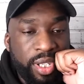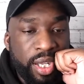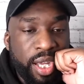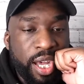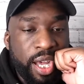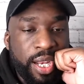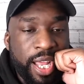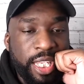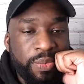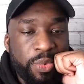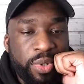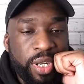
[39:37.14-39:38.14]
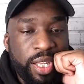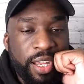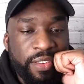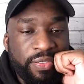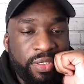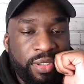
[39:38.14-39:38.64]
Last Monday
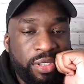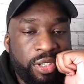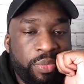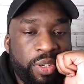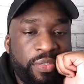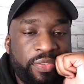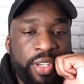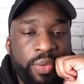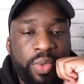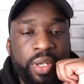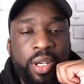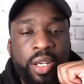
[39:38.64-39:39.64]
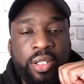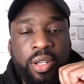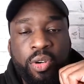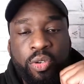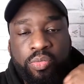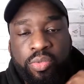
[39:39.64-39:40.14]
after the Summon the Fiend, we heard the
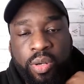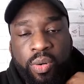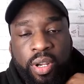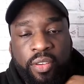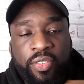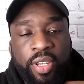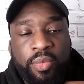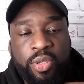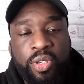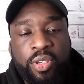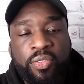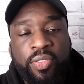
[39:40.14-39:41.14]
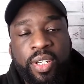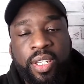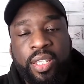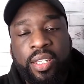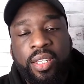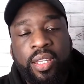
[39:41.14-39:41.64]
old Bray Wyatt theme. Do you
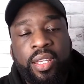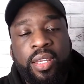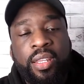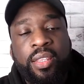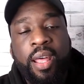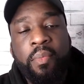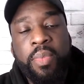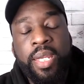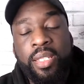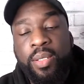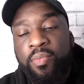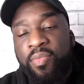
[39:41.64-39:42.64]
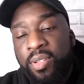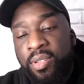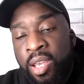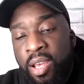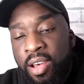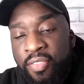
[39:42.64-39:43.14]
think that means something?
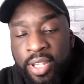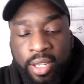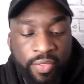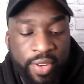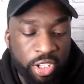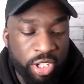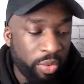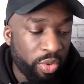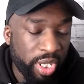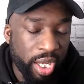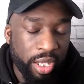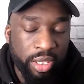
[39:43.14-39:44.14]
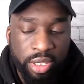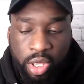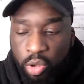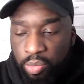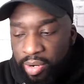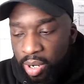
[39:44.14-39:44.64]
Yeah, I think eventually we'll get the
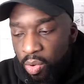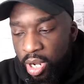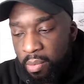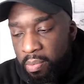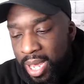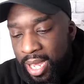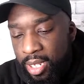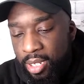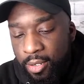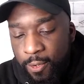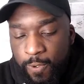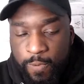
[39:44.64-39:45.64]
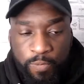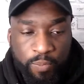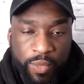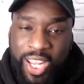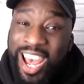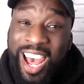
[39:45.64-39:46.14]
old Bray Wyatt back.
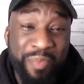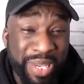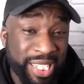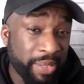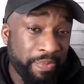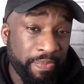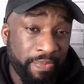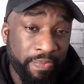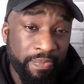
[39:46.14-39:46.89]
I miss him.